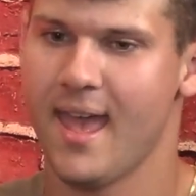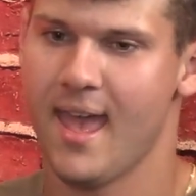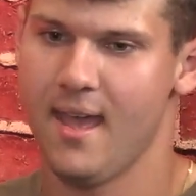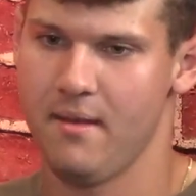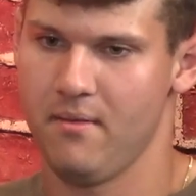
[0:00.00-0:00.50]

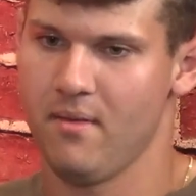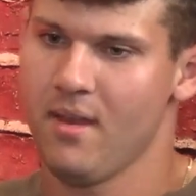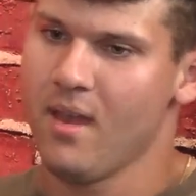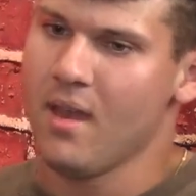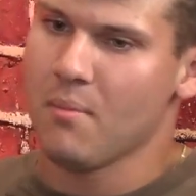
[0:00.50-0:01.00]
And
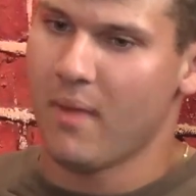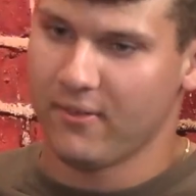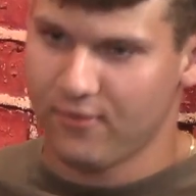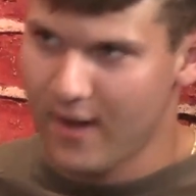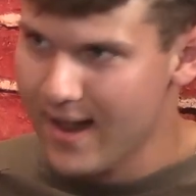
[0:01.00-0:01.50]
my
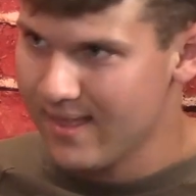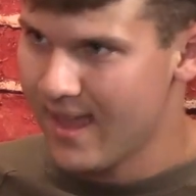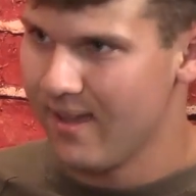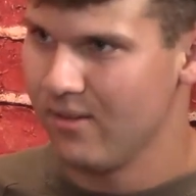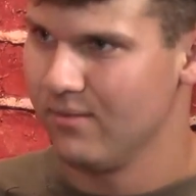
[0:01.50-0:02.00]
friend
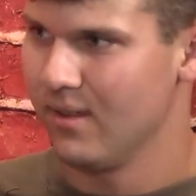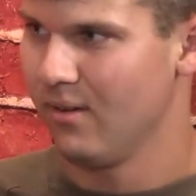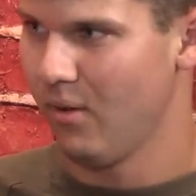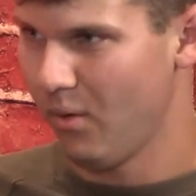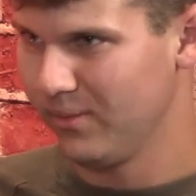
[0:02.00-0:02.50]
that owned the
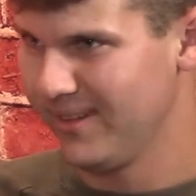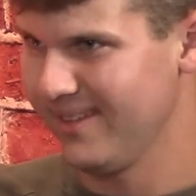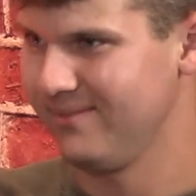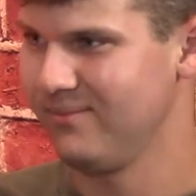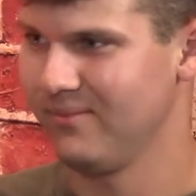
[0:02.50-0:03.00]

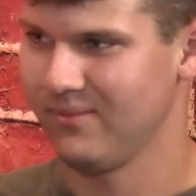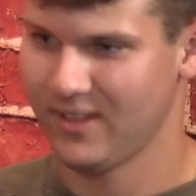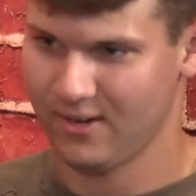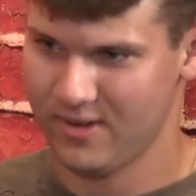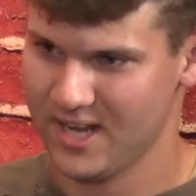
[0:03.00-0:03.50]
only
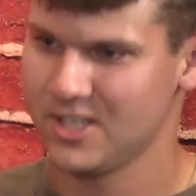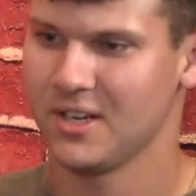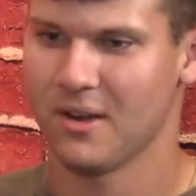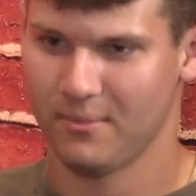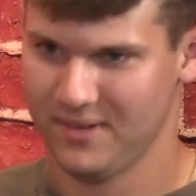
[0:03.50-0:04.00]
liquidation
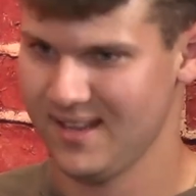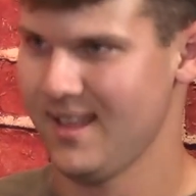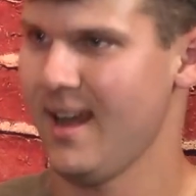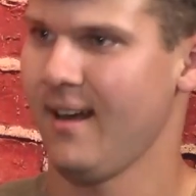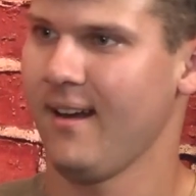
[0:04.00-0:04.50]
company in
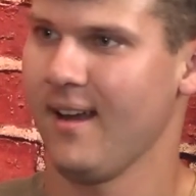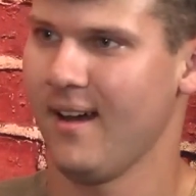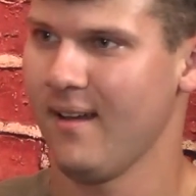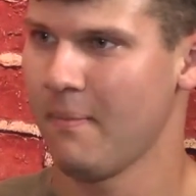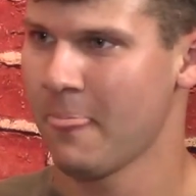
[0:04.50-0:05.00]
the area,